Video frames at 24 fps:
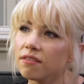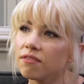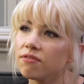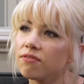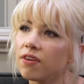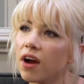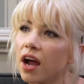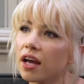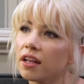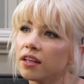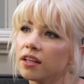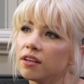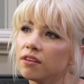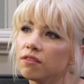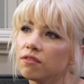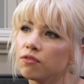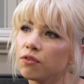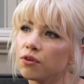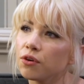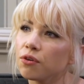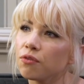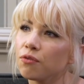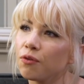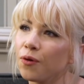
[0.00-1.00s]
filing
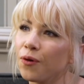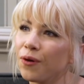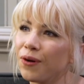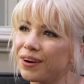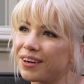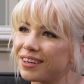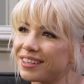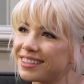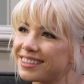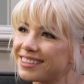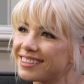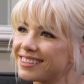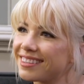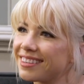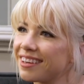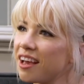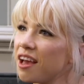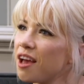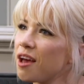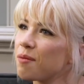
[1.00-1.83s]
for divorce